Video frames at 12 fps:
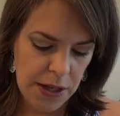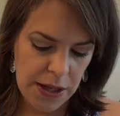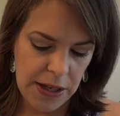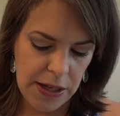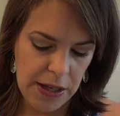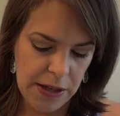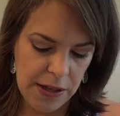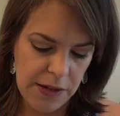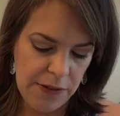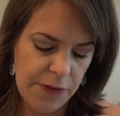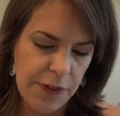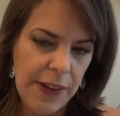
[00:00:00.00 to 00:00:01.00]

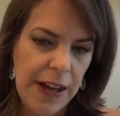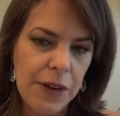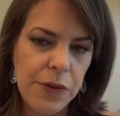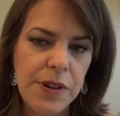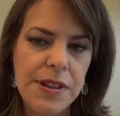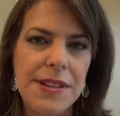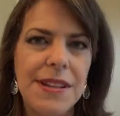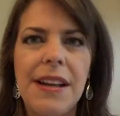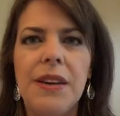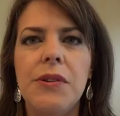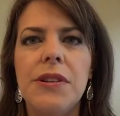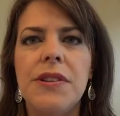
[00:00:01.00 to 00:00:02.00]
And for that reason,
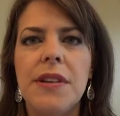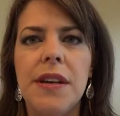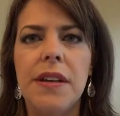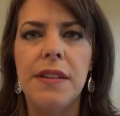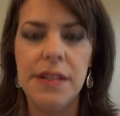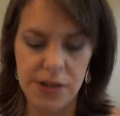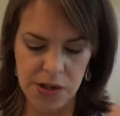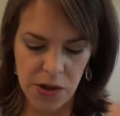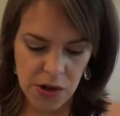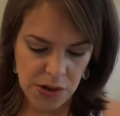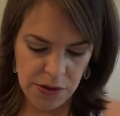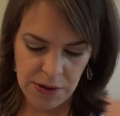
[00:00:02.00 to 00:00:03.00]
I would say these
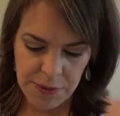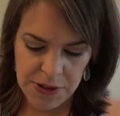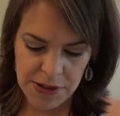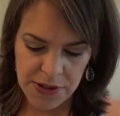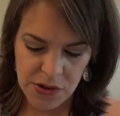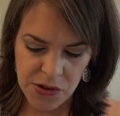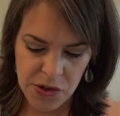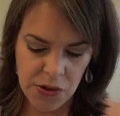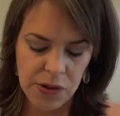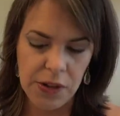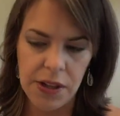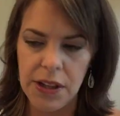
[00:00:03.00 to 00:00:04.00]
are, I mean, they're
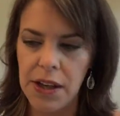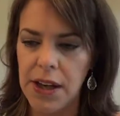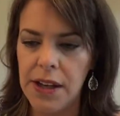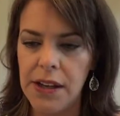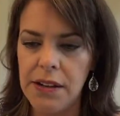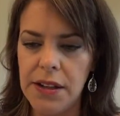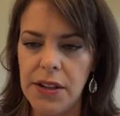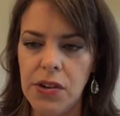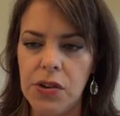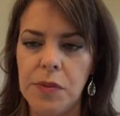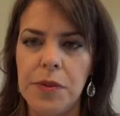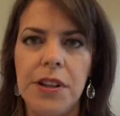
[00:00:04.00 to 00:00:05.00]
certainly not an
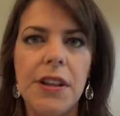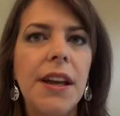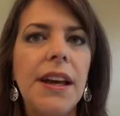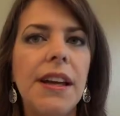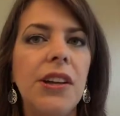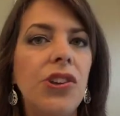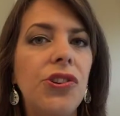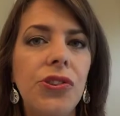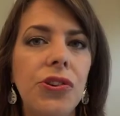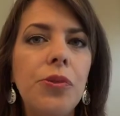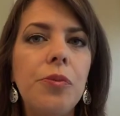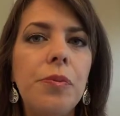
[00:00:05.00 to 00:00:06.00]
Urban Decay
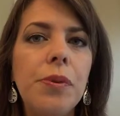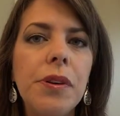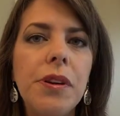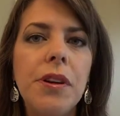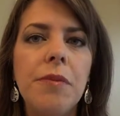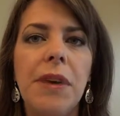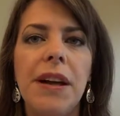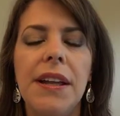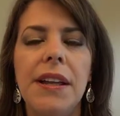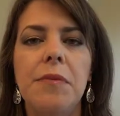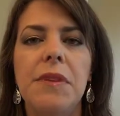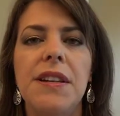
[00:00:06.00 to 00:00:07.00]
dupe by
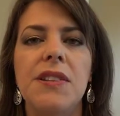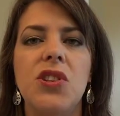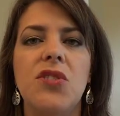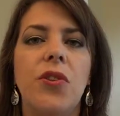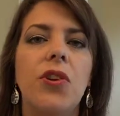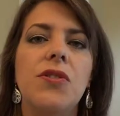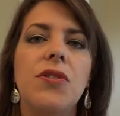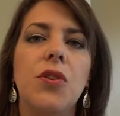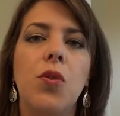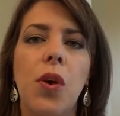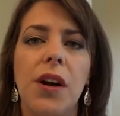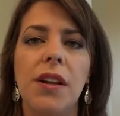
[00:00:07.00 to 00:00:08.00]
any means as far as the
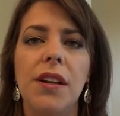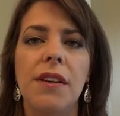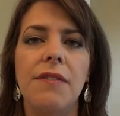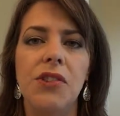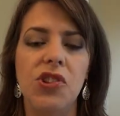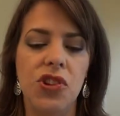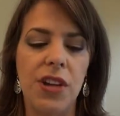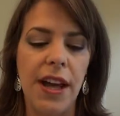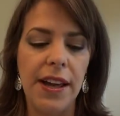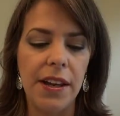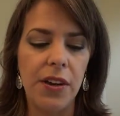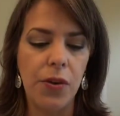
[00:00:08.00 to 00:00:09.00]
quality of the
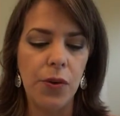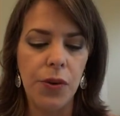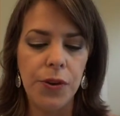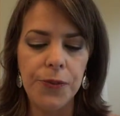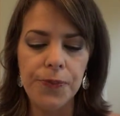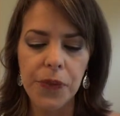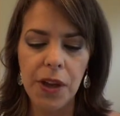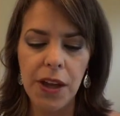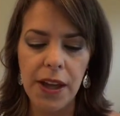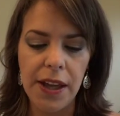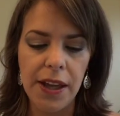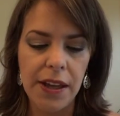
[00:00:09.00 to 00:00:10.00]
shadow.
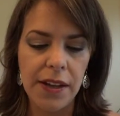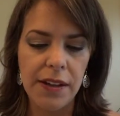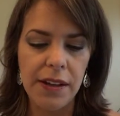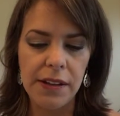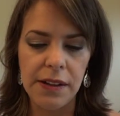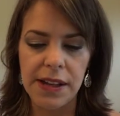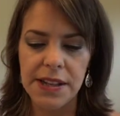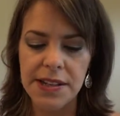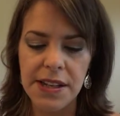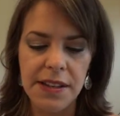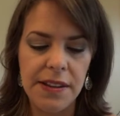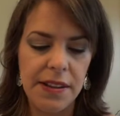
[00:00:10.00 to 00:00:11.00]
And like I
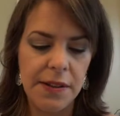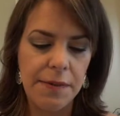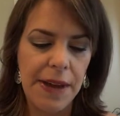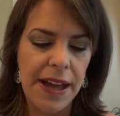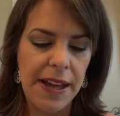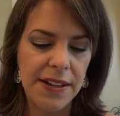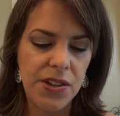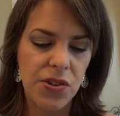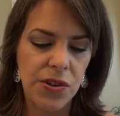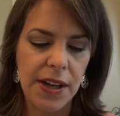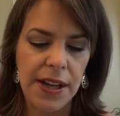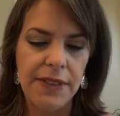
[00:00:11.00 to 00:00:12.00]
said, the mattes
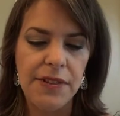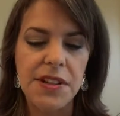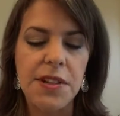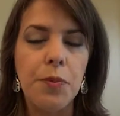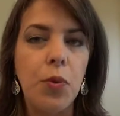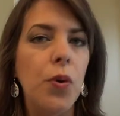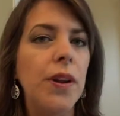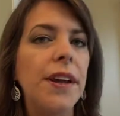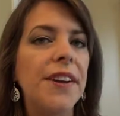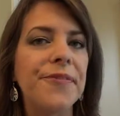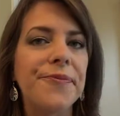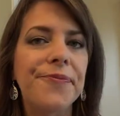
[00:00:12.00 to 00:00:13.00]
are kind of
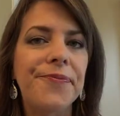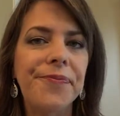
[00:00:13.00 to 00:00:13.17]
disappointing